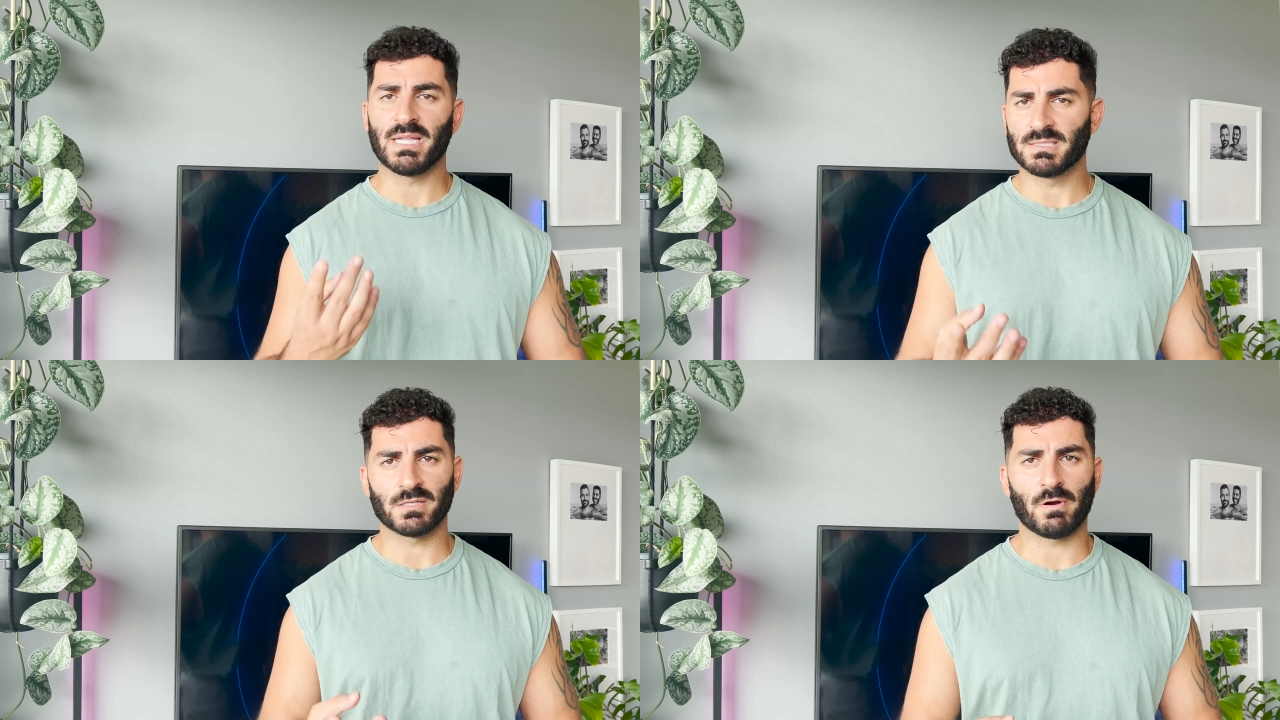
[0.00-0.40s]

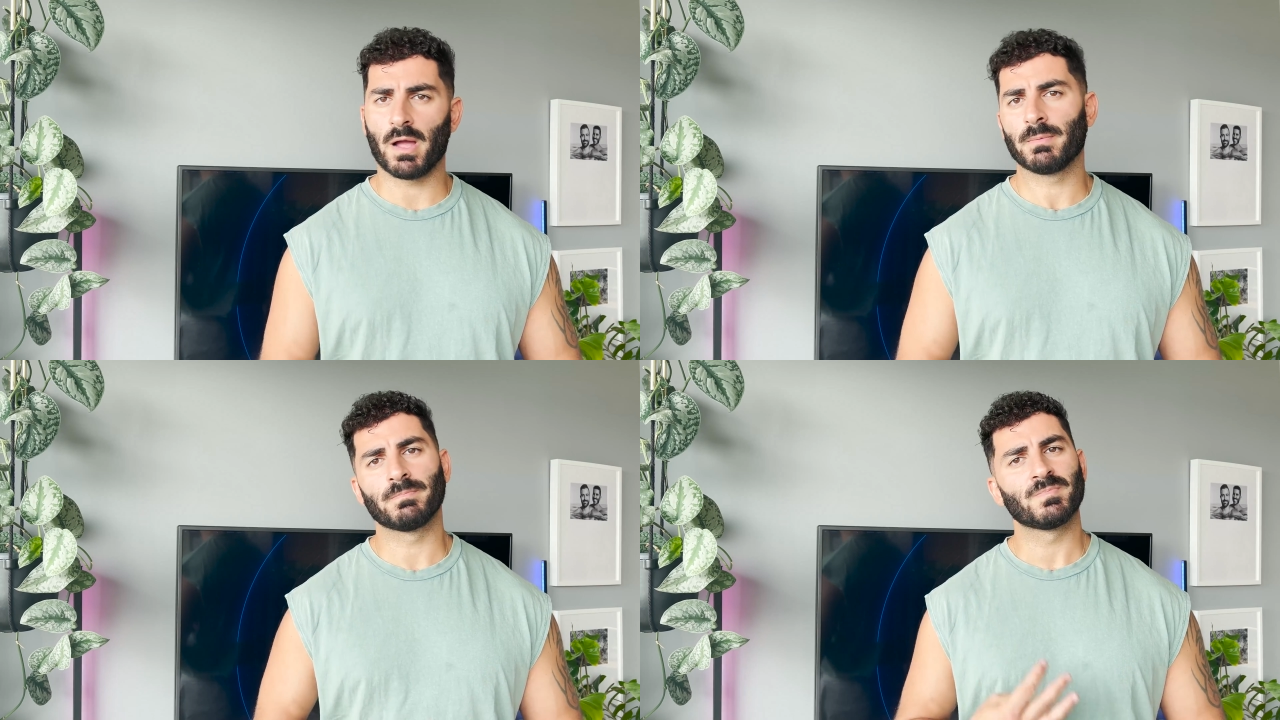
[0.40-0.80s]

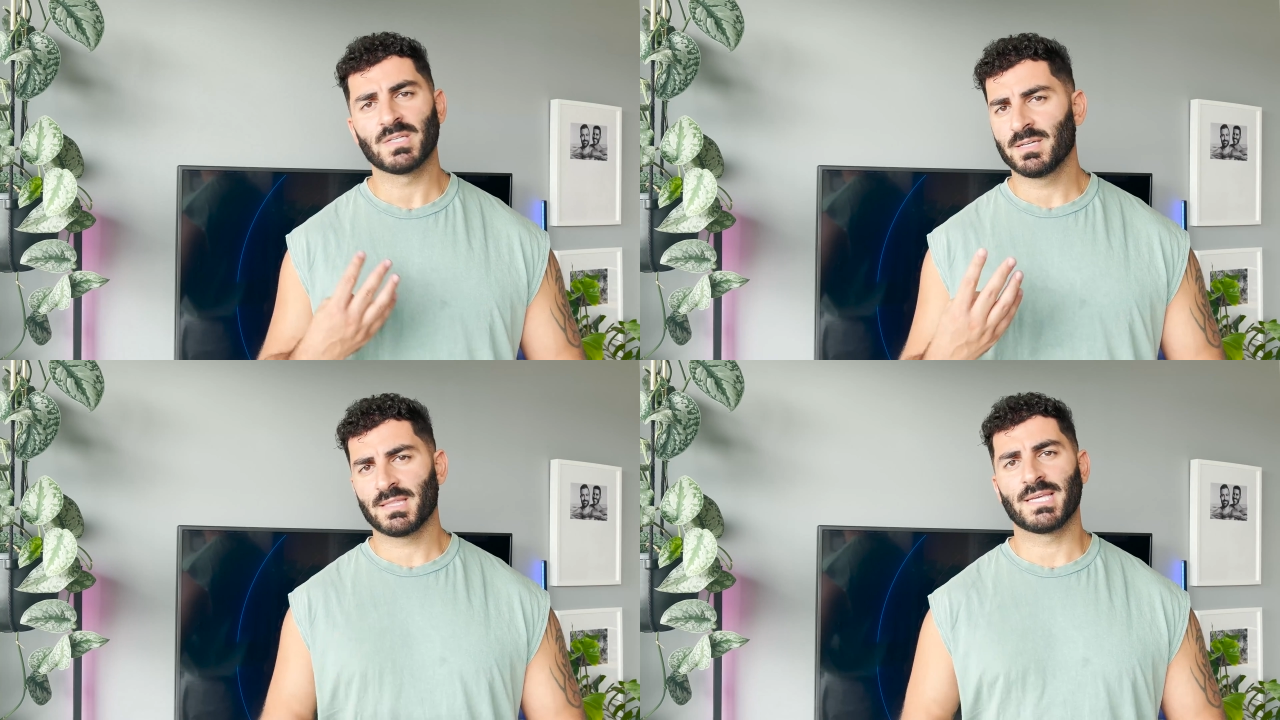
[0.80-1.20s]
Instagram,
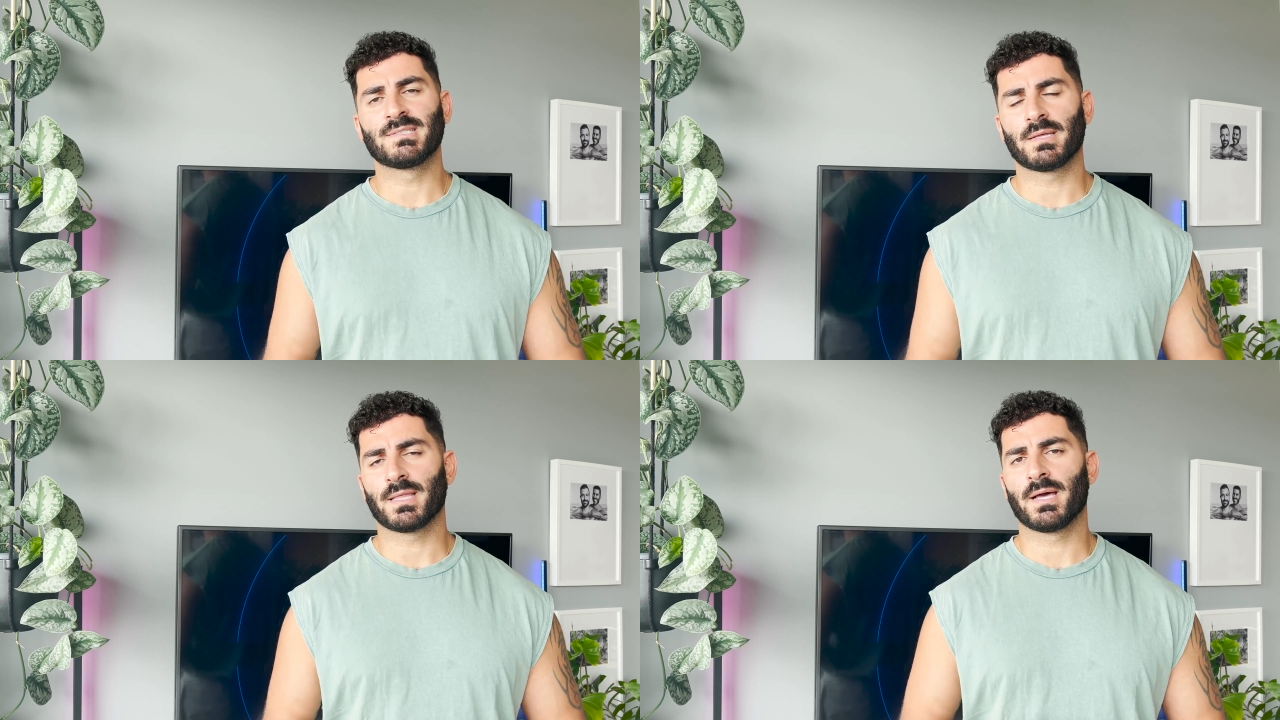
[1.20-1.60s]
things
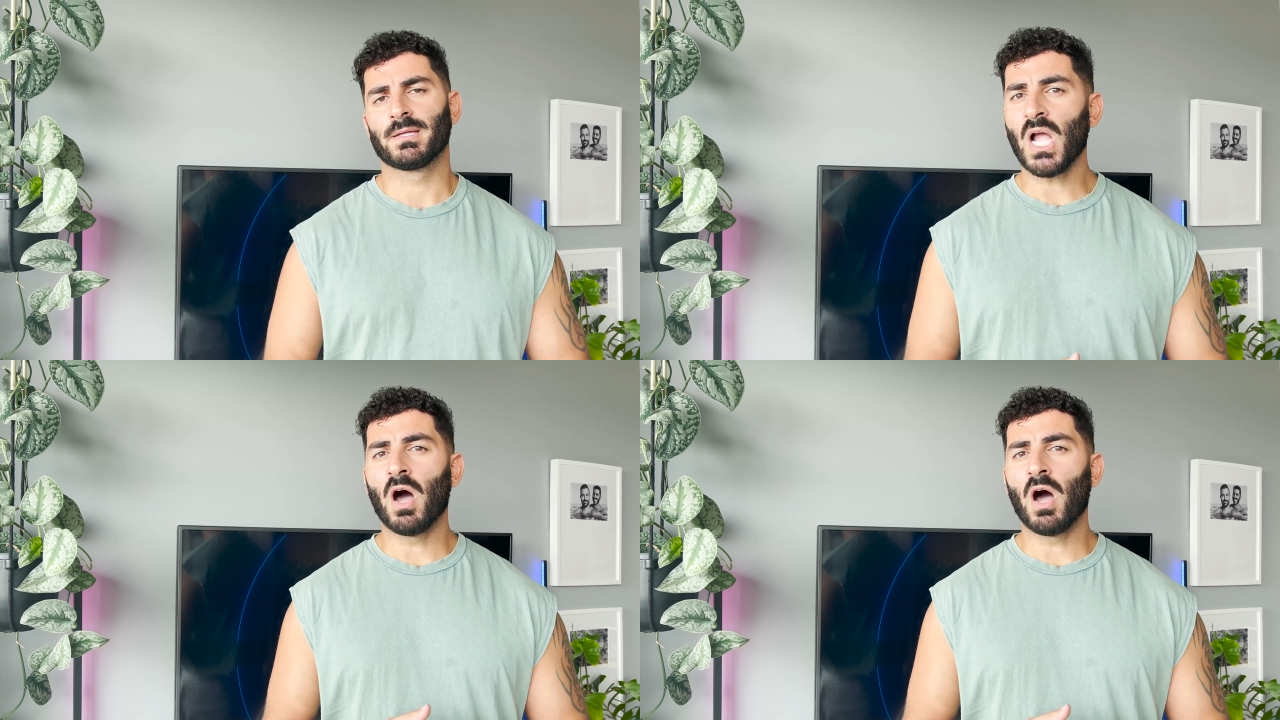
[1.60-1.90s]
like that.